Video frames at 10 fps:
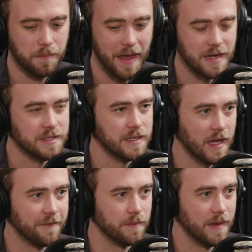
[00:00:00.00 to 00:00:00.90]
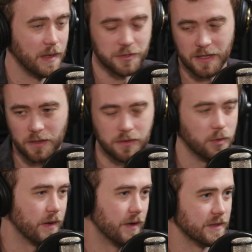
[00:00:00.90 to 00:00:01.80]
painting ever made, which I don't
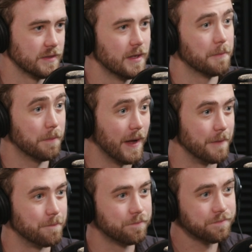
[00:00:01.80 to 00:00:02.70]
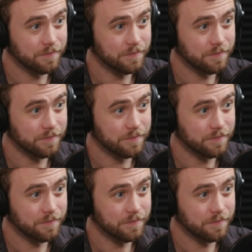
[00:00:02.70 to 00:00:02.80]
know what it is, but